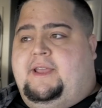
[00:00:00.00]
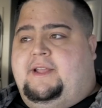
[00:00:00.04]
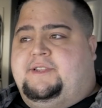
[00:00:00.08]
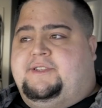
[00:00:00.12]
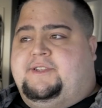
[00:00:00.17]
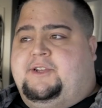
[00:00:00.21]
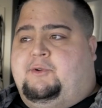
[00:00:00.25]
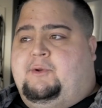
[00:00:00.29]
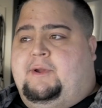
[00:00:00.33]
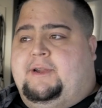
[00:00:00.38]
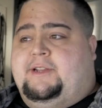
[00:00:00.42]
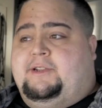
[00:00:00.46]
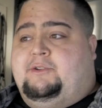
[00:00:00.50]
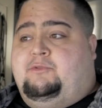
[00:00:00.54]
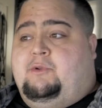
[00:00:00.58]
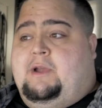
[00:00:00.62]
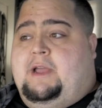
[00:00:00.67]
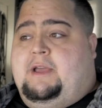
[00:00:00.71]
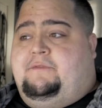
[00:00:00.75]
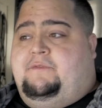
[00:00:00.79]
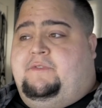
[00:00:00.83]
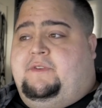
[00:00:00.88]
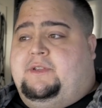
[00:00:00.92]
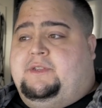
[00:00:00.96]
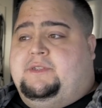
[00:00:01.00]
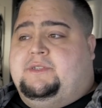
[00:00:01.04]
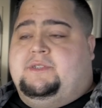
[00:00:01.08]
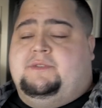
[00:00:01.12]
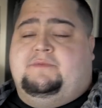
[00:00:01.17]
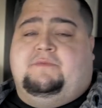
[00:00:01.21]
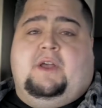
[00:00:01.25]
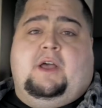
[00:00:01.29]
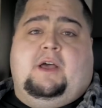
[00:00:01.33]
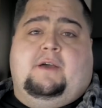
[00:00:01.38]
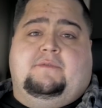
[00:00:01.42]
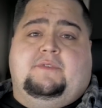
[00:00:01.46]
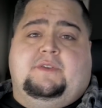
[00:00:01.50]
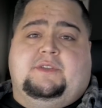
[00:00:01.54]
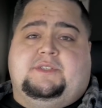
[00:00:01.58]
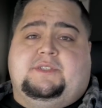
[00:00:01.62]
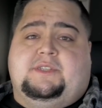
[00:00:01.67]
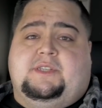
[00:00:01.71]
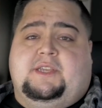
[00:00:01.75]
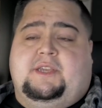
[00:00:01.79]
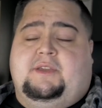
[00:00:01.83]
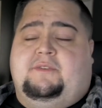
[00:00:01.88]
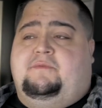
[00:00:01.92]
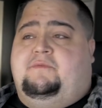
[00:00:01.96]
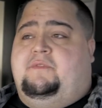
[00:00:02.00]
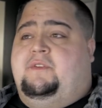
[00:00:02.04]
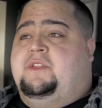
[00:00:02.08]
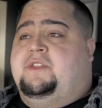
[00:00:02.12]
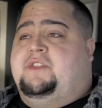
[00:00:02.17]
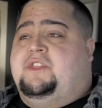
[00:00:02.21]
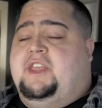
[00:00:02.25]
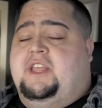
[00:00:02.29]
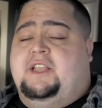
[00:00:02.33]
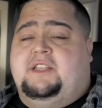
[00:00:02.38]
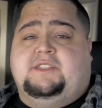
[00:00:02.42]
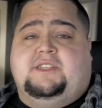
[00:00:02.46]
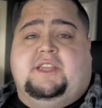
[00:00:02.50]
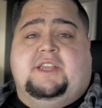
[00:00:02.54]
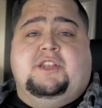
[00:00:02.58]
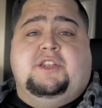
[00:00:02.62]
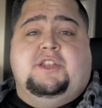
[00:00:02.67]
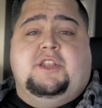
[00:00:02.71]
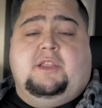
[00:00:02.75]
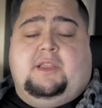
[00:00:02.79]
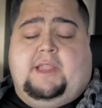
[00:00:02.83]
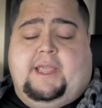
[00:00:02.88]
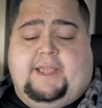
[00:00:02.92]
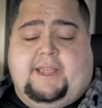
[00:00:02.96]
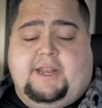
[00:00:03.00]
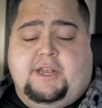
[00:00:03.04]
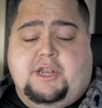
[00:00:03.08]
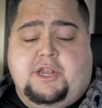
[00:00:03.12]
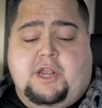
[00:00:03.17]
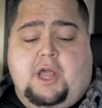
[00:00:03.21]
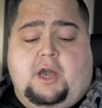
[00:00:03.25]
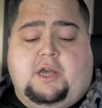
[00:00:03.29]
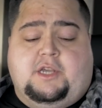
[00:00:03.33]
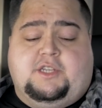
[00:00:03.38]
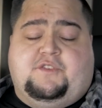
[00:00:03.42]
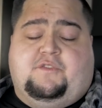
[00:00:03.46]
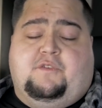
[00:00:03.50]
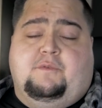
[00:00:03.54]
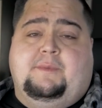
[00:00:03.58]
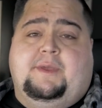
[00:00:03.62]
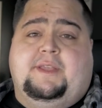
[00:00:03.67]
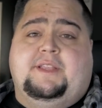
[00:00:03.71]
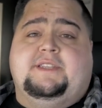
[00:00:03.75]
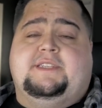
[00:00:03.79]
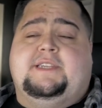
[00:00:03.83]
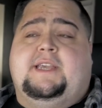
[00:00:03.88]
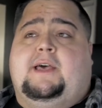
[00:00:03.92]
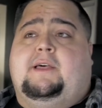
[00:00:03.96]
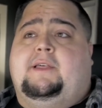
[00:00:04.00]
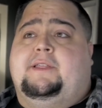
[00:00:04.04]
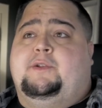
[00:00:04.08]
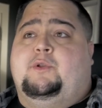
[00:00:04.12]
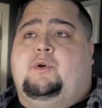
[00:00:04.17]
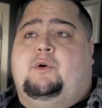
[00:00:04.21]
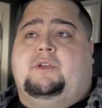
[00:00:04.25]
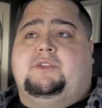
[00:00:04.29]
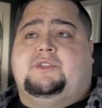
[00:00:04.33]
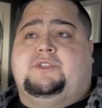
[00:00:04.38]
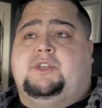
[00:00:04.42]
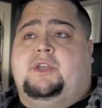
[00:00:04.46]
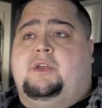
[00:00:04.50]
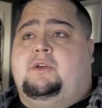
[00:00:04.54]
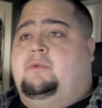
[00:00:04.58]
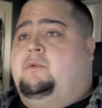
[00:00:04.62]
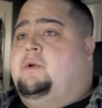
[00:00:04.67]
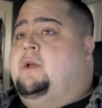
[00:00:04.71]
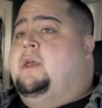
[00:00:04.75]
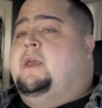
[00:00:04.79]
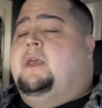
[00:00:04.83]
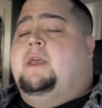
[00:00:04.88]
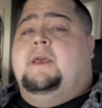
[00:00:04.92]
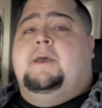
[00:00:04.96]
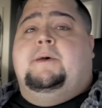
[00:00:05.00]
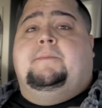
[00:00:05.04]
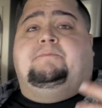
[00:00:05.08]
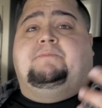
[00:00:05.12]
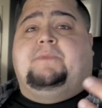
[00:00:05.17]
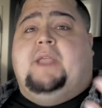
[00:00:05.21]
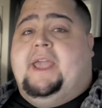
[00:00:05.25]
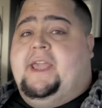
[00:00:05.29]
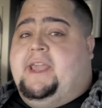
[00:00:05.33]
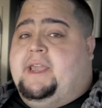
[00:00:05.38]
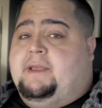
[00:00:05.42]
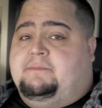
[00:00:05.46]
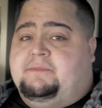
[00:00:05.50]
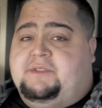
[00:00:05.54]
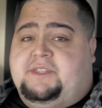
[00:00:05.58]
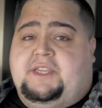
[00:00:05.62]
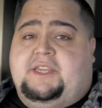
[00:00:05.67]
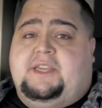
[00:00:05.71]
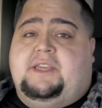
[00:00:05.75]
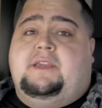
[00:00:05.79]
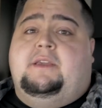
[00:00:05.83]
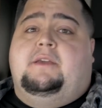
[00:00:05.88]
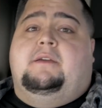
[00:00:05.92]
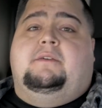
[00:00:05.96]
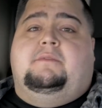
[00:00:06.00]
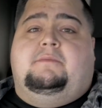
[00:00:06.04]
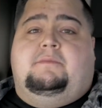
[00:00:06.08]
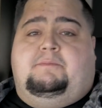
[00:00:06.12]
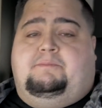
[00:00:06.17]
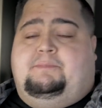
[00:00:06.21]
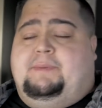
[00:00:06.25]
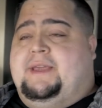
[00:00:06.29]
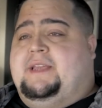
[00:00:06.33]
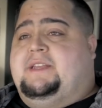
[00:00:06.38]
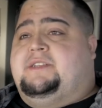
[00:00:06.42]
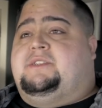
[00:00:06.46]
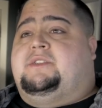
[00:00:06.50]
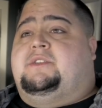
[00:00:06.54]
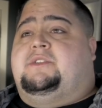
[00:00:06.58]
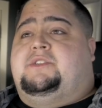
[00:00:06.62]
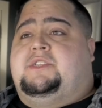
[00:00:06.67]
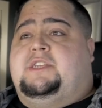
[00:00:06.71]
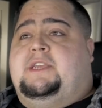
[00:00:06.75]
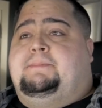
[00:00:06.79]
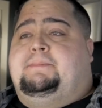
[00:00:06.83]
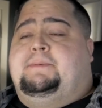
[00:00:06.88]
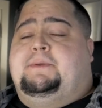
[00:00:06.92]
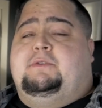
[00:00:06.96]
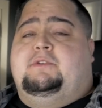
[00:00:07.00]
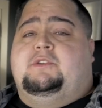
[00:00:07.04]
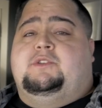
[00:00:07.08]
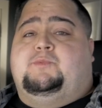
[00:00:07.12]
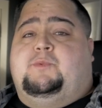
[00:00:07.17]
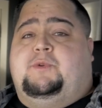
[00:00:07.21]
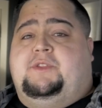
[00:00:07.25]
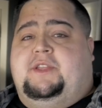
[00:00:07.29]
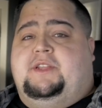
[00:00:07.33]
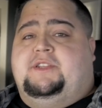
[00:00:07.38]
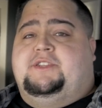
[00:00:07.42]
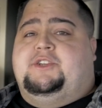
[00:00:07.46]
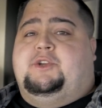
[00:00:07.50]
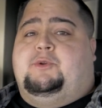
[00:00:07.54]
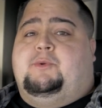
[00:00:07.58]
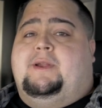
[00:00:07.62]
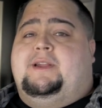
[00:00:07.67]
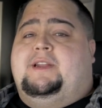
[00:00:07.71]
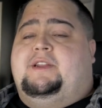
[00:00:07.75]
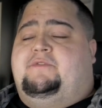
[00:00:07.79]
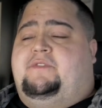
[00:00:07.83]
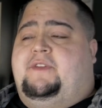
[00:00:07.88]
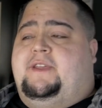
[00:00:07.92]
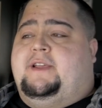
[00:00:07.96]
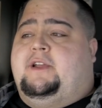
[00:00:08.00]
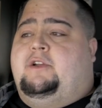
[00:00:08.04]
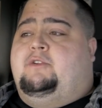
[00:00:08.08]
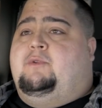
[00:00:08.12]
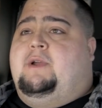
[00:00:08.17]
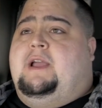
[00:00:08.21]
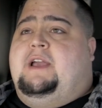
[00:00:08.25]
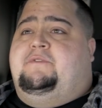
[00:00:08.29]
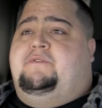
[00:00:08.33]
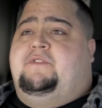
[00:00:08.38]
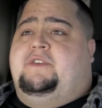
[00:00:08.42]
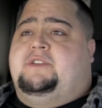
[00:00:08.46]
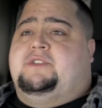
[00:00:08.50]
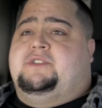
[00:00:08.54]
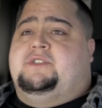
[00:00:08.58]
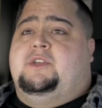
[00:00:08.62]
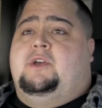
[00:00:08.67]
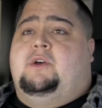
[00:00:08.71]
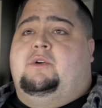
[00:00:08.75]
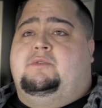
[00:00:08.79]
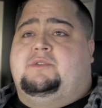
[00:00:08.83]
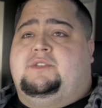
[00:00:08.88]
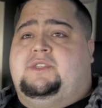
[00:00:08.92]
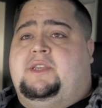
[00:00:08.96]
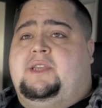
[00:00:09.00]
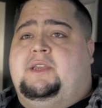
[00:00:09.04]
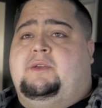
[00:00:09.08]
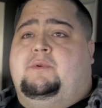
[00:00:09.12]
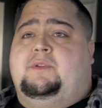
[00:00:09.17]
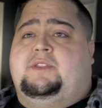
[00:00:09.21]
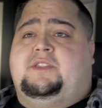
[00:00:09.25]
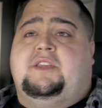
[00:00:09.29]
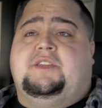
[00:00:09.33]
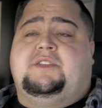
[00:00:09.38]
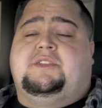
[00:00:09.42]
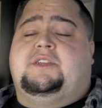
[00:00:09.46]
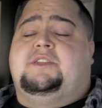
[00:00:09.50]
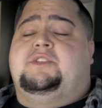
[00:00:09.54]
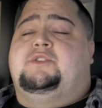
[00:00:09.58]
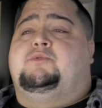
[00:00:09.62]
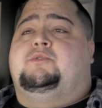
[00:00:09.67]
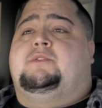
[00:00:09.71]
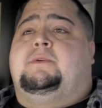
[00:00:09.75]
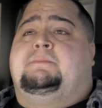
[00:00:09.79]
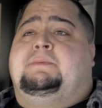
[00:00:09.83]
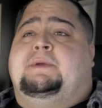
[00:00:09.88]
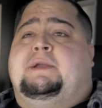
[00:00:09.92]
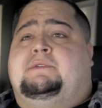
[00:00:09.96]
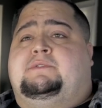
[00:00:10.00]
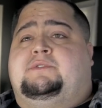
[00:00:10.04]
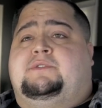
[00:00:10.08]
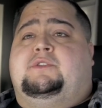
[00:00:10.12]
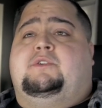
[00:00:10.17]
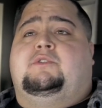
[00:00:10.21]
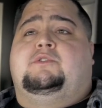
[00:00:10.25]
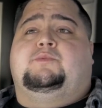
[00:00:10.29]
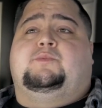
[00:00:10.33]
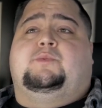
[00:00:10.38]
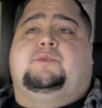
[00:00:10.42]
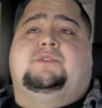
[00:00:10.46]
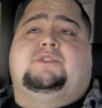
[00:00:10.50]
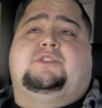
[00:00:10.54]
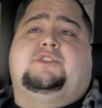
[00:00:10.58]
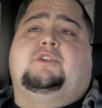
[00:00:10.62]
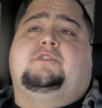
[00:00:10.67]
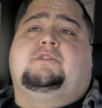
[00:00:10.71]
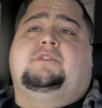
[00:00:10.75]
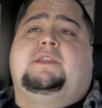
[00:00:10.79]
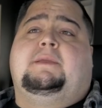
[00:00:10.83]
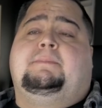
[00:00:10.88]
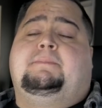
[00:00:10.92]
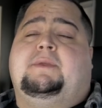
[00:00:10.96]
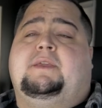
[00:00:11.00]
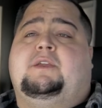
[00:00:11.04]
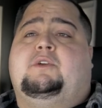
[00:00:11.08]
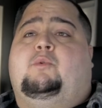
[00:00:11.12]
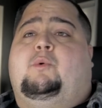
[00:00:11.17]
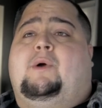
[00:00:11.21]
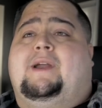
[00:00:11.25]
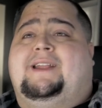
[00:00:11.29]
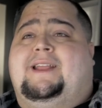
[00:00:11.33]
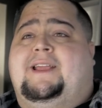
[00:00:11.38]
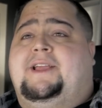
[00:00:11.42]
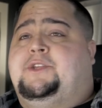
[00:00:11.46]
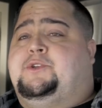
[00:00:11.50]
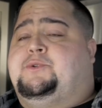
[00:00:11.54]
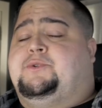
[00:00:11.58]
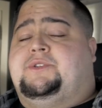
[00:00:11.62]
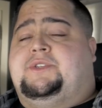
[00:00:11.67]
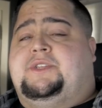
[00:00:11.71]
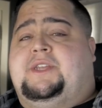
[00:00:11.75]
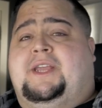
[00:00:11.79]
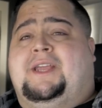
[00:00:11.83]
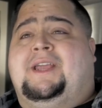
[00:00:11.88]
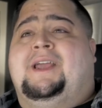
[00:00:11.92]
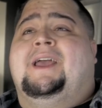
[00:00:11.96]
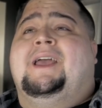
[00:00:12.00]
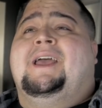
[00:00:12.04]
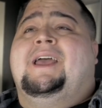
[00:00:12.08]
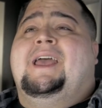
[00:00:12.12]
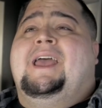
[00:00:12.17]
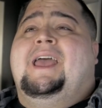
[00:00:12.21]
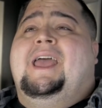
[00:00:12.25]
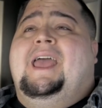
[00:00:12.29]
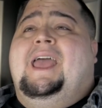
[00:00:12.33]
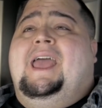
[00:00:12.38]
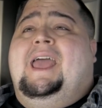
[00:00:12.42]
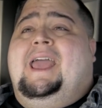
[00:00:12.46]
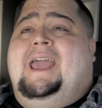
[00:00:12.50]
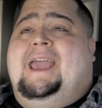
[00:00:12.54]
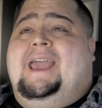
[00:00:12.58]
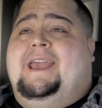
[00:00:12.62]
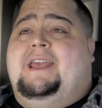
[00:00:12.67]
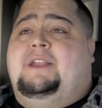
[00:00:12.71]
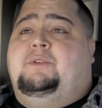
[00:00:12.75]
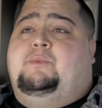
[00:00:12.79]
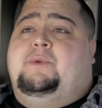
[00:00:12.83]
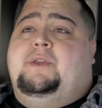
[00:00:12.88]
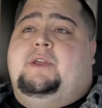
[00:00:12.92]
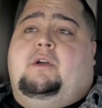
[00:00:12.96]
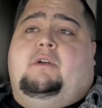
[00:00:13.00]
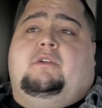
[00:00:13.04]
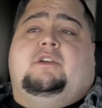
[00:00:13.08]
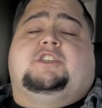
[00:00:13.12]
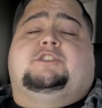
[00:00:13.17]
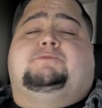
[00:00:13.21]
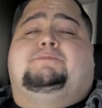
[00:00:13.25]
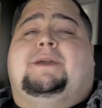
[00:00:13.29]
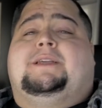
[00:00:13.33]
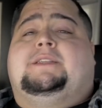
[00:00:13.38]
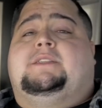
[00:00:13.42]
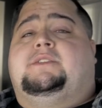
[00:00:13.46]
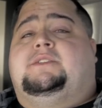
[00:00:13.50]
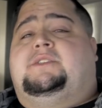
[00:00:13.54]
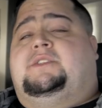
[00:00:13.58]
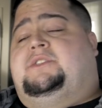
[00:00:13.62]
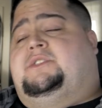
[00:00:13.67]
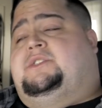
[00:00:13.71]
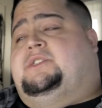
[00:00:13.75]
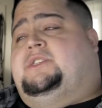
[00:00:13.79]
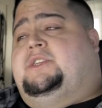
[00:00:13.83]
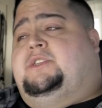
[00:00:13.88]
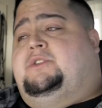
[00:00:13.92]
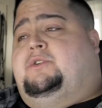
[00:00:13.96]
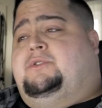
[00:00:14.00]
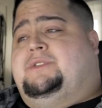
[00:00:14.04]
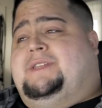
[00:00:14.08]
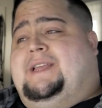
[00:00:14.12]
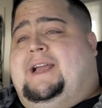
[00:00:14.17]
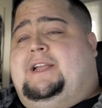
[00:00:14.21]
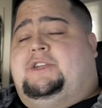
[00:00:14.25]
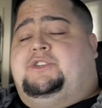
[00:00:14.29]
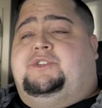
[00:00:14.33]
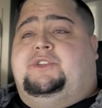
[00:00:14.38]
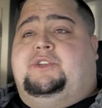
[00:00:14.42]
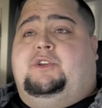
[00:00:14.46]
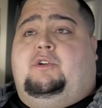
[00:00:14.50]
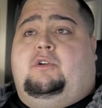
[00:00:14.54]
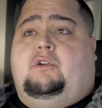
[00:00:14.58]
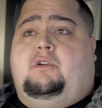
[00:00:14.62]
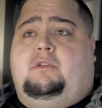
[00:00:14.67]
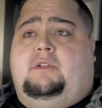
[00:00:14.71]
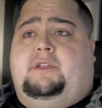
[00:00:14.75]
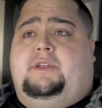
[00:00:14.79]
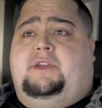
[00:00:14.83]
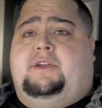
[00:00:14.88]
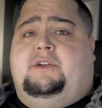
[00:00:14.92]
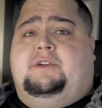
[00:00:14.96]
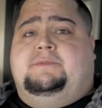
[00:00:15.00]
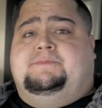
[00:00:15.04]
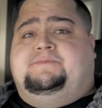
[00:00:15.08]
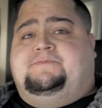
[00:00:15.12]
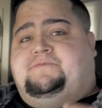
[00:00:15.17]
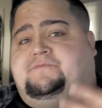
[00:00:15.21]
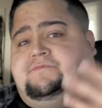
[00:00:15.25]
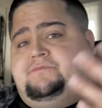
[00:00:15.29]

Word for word: integrated graphics, obviously things in like in N U Cs from Intel and also A M D based C P Us with integrated Vega graphics. So seeing what these can do compared to those will certainly be quite interesting. And we are expecting to see those actually earlier